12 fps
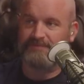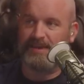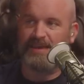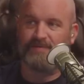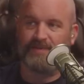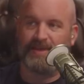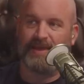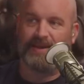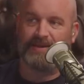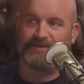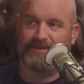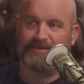Even that
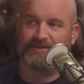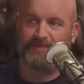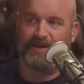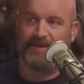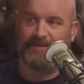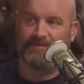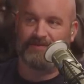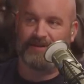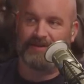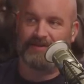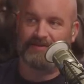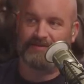has like some kind of
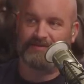like